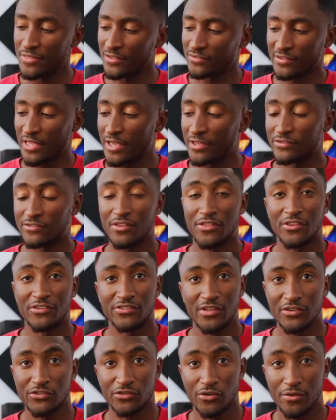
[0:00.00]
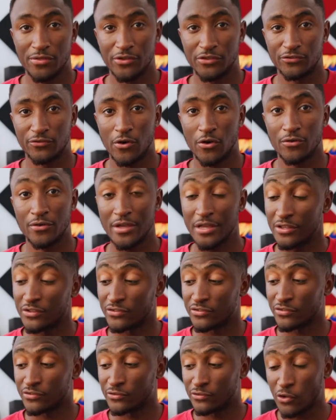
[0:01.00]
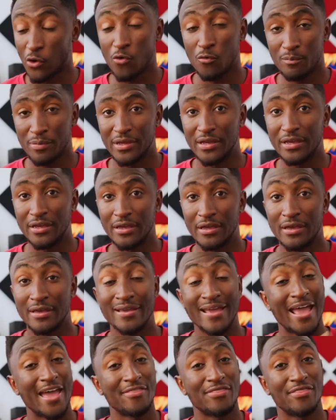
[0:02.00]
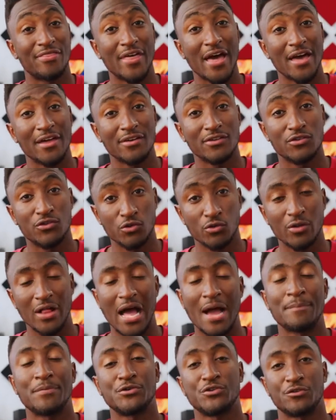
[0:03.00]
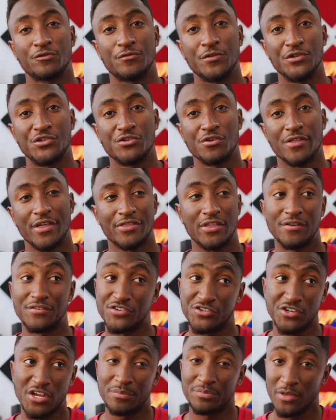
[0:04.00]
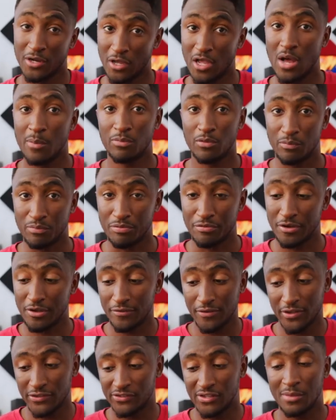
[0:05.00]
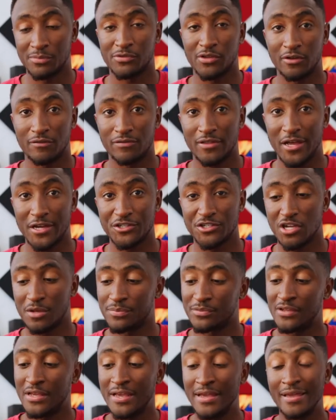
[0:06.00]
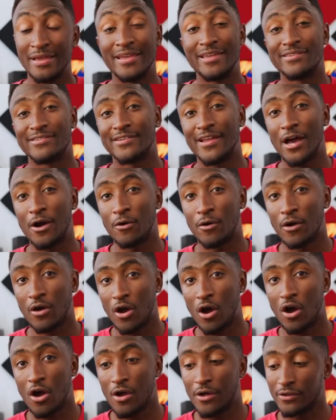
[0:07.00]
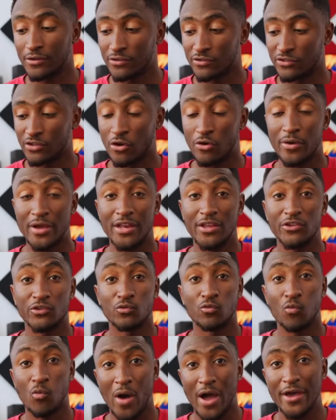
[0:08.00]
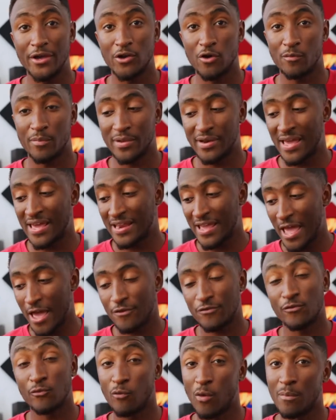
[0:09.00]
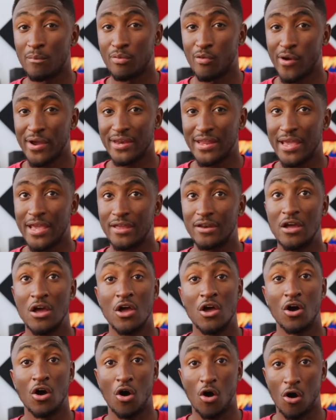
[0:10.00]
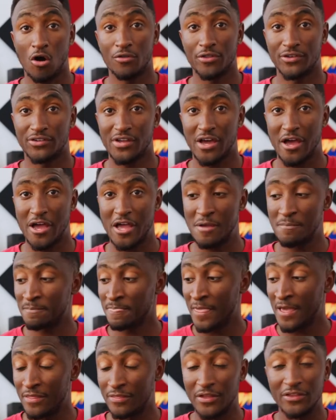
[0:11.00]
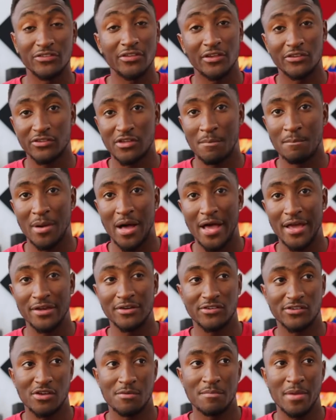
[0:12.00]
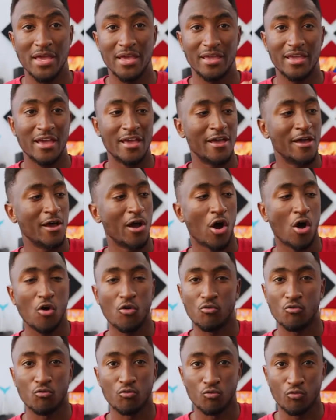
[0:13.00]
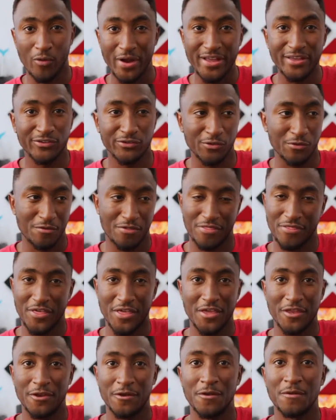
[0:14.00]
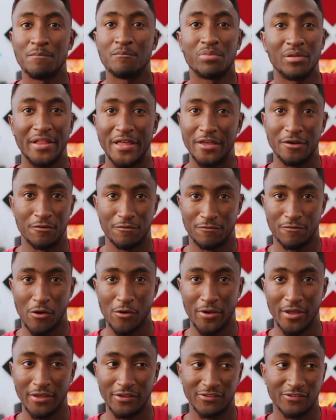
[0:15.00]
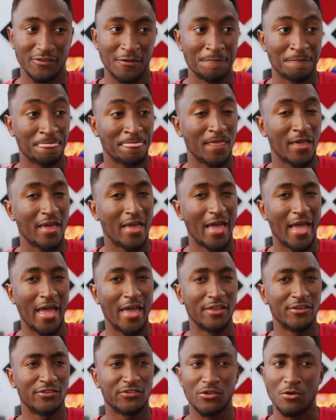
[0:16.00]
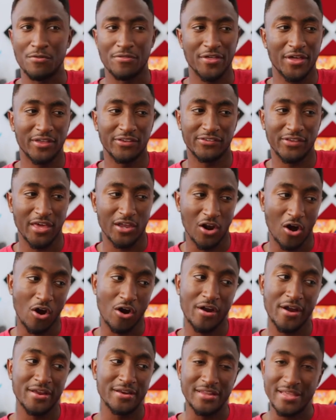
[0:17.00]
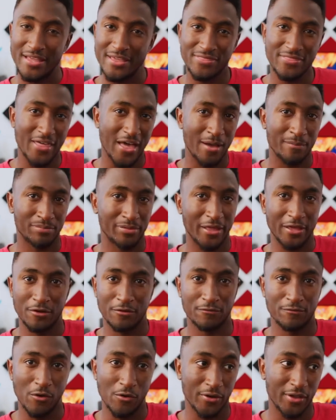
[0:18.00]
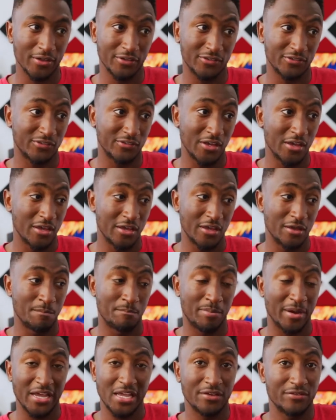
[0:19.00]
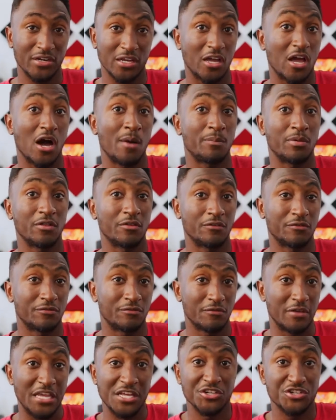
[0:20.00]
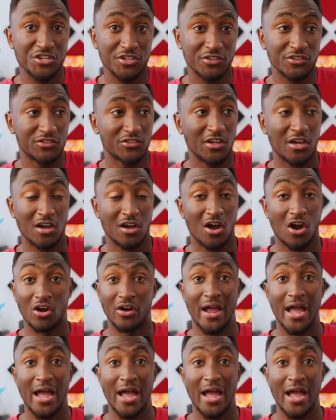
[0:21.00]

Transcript: this case, the sensor on this phone is so big, and that dual aperture feature that they've shipped in a couple previous Samsung flagships is now gone. So it is wide open at f/1.8 all the time. These things combine to make a razor thin plane of focus. And so things that aren't in that plane of focus by even a couple of inches are